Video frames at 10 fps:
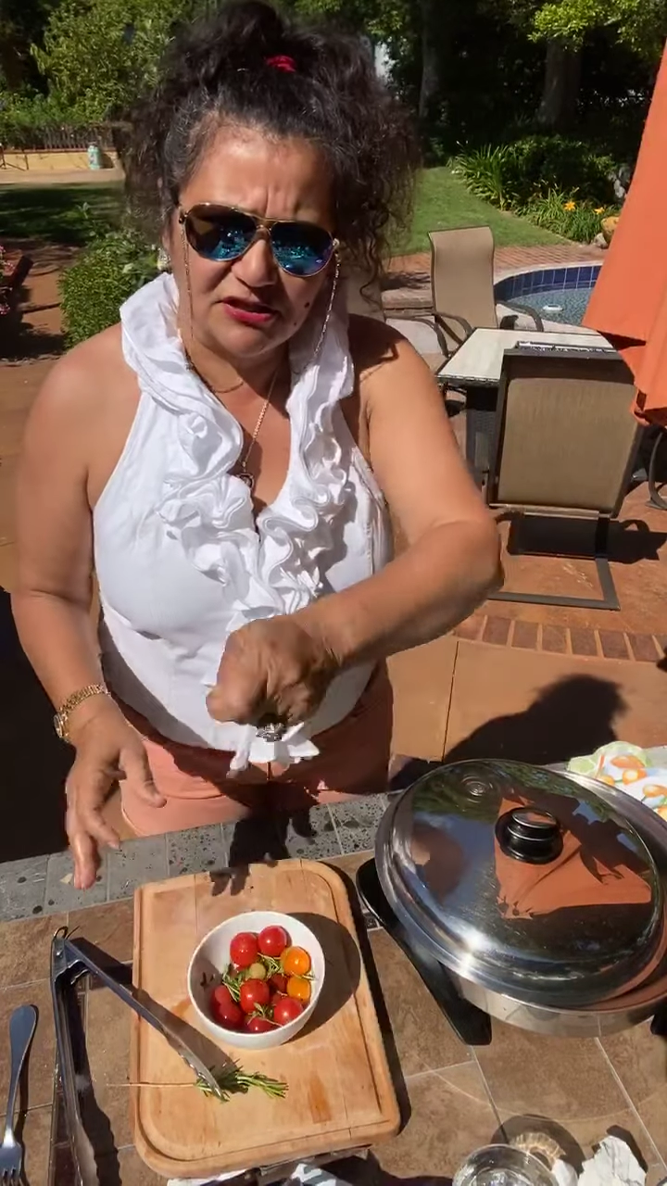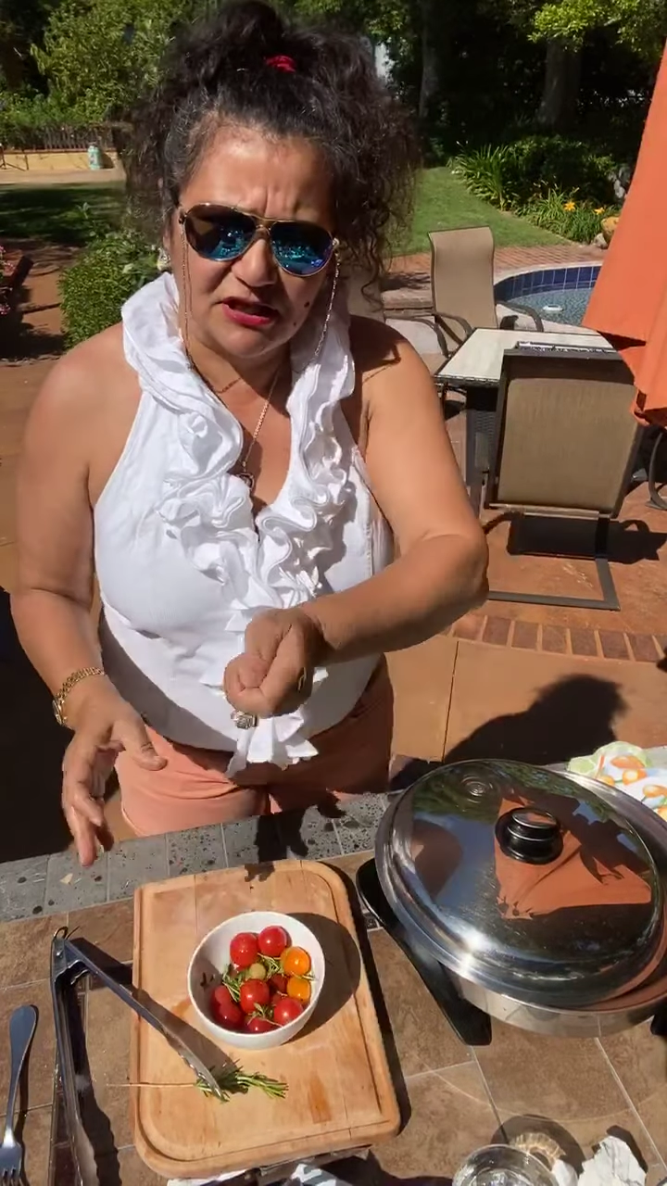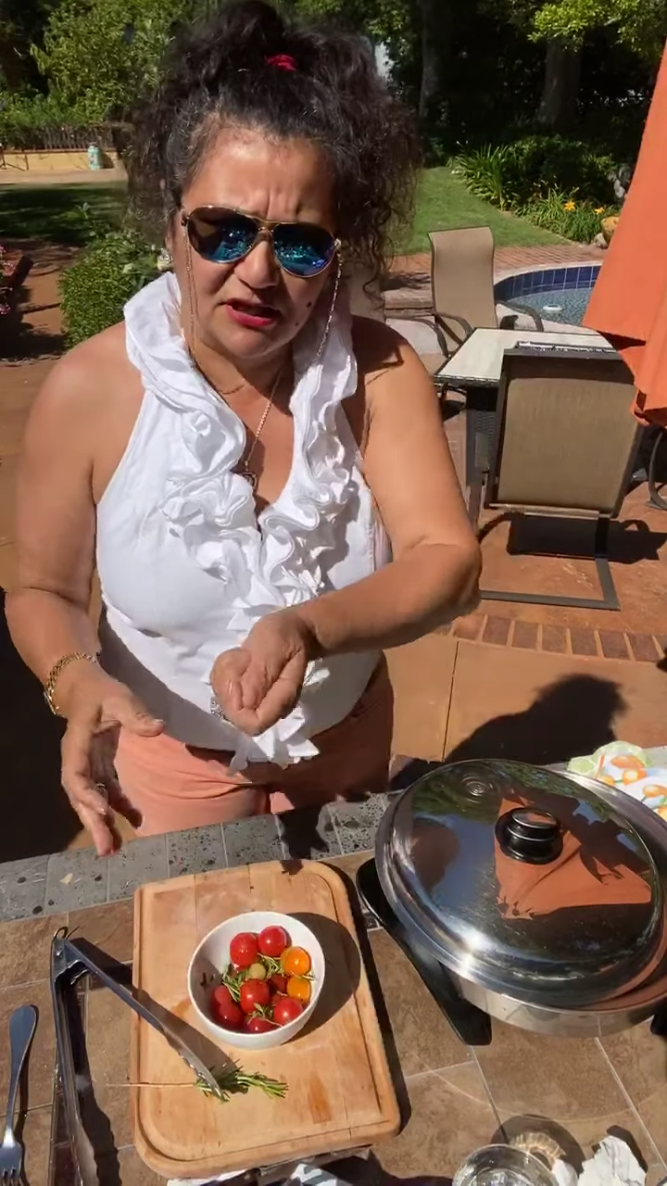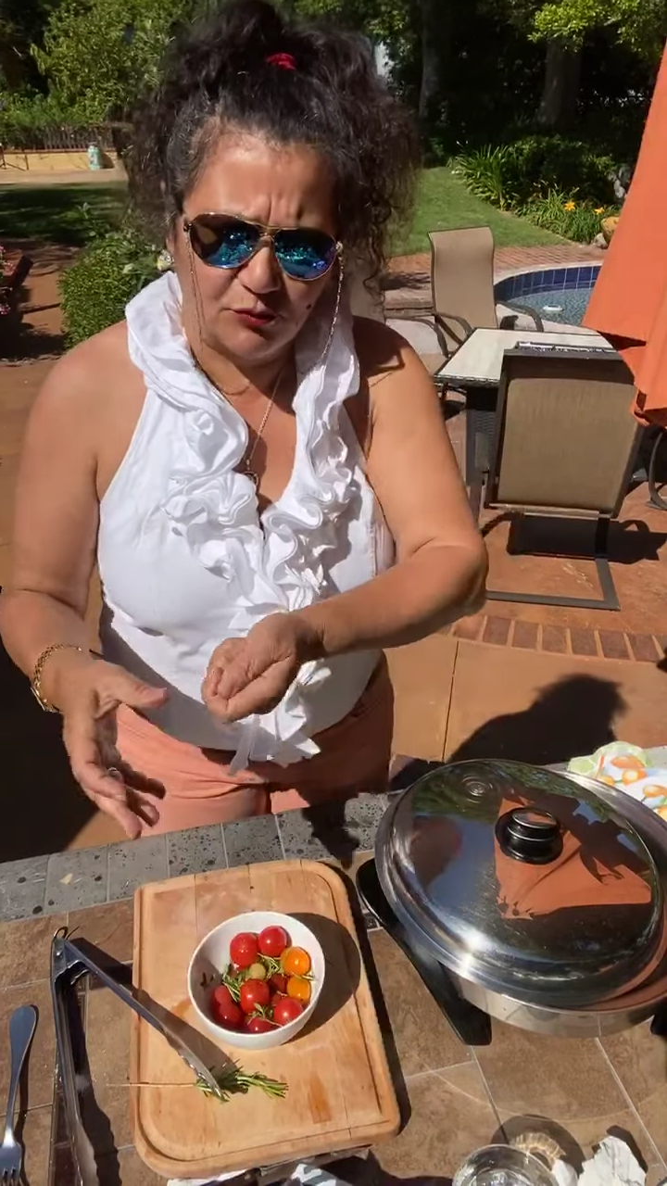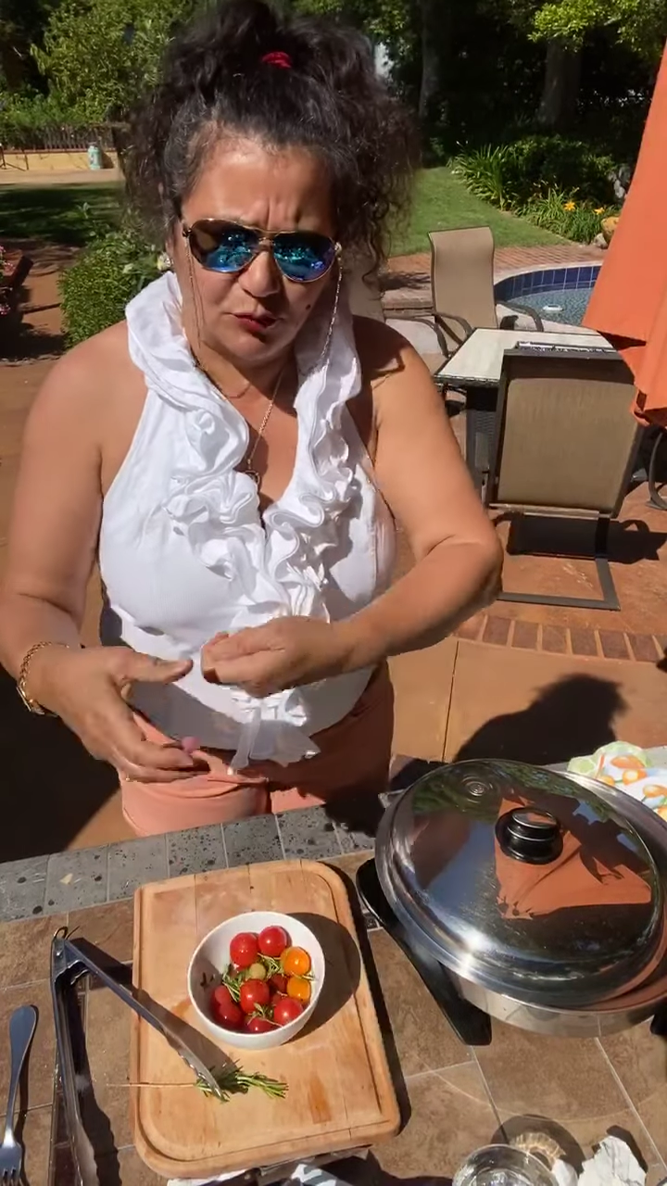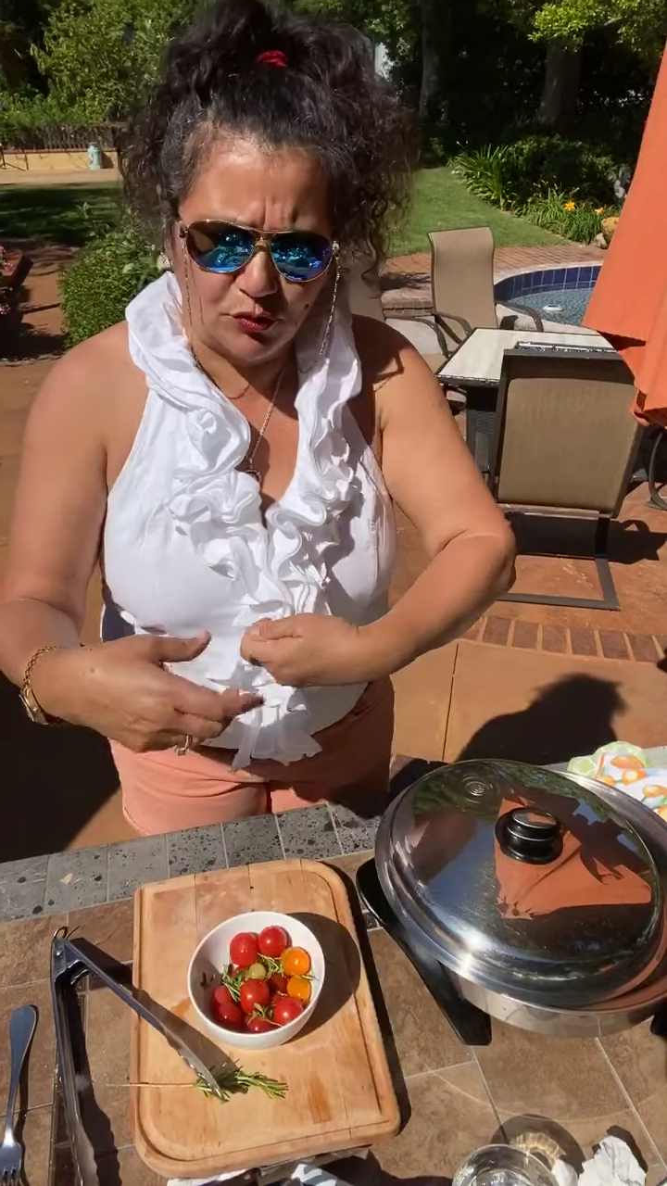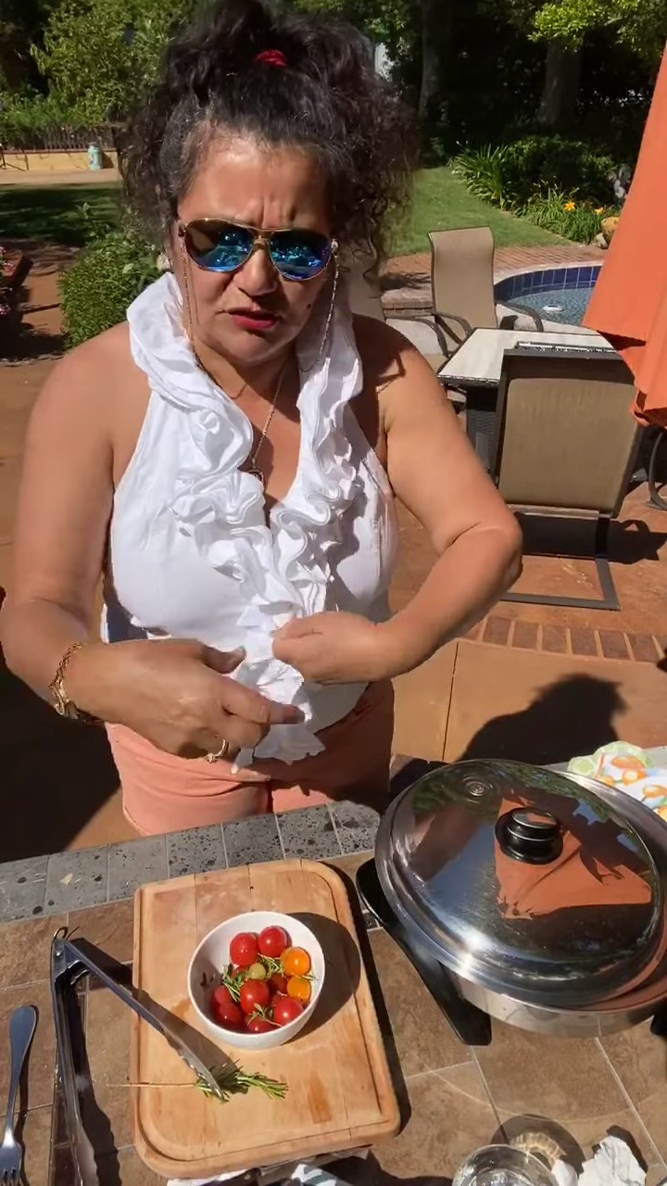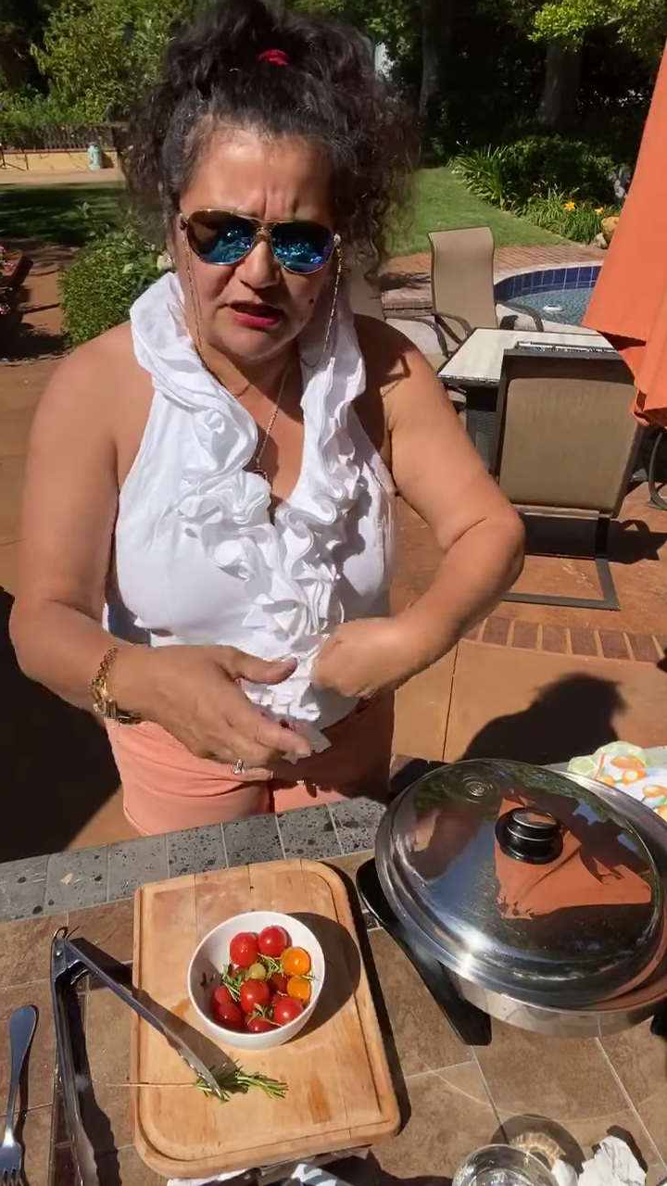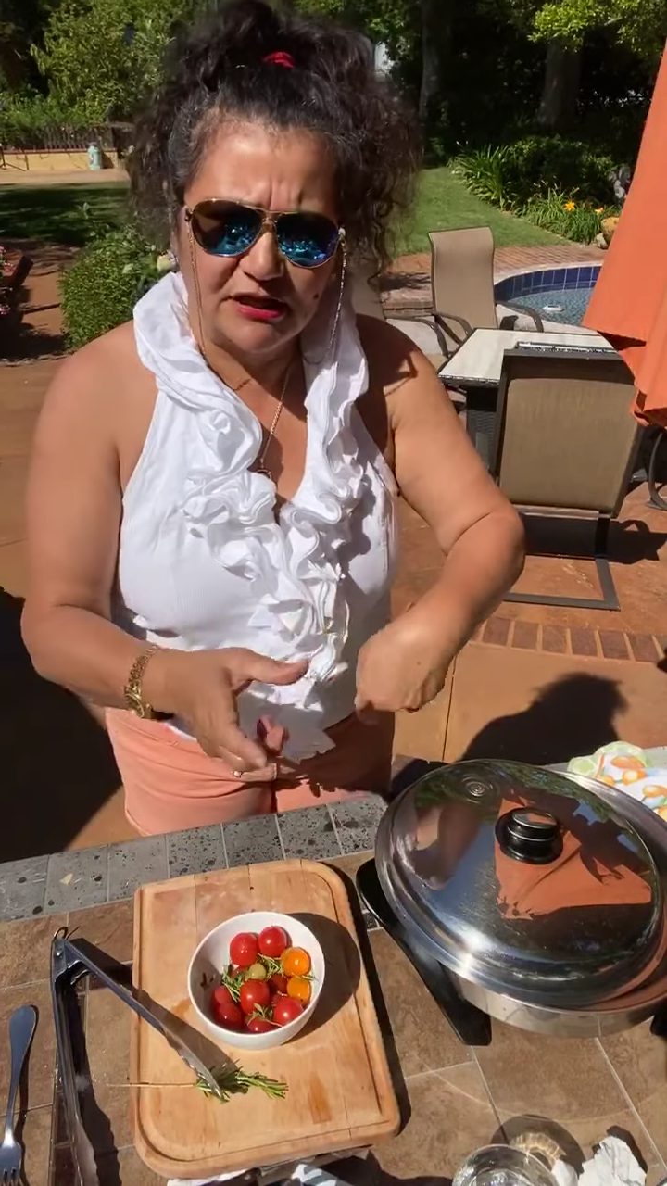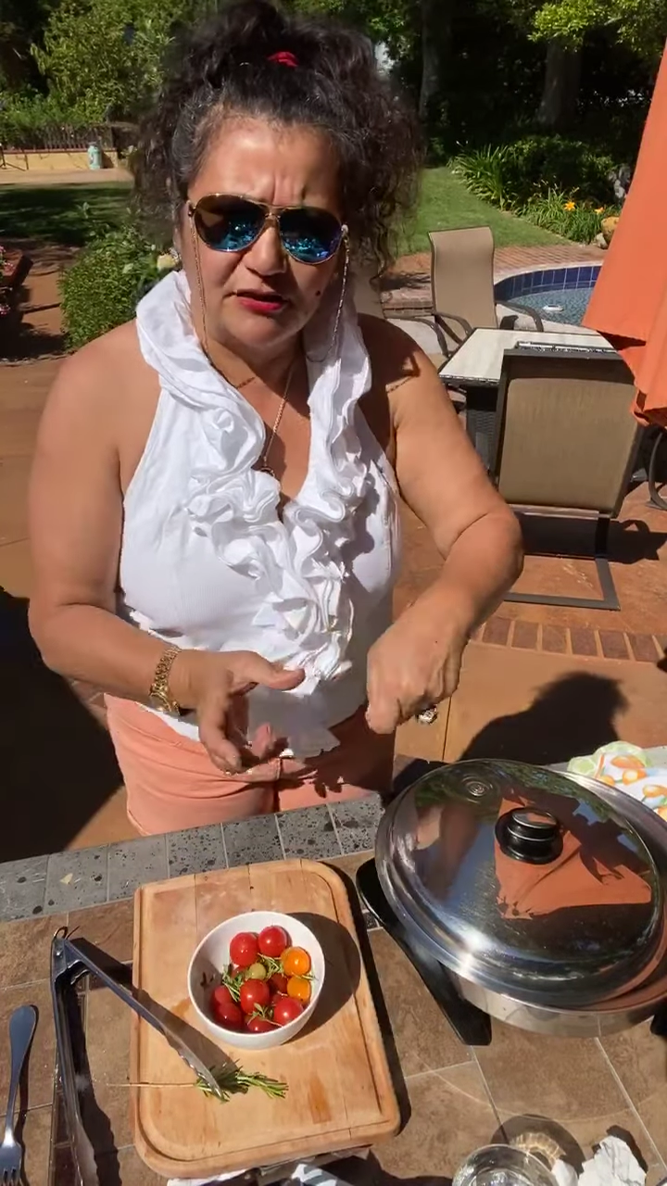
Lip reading: gonna rotate it